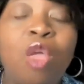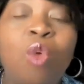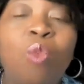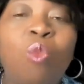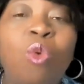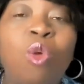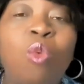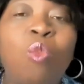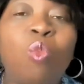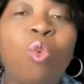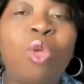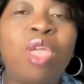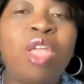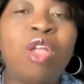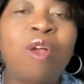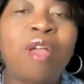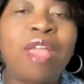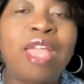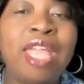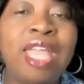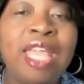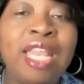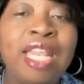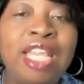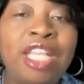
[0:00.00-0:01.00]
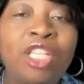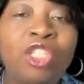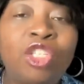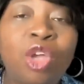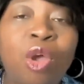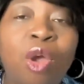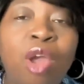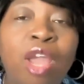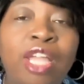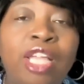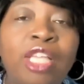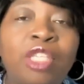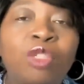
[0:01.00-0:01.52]
when we are hitting
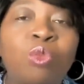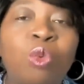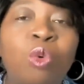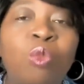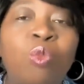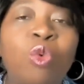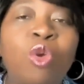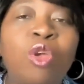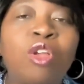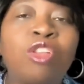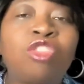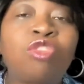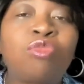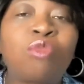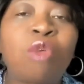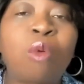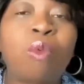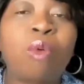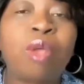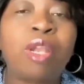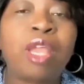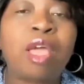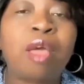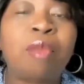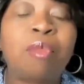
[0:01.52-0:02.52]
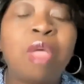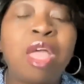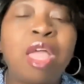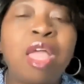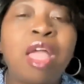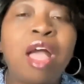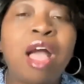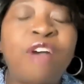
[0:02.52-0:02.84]
targets, when we're throwing up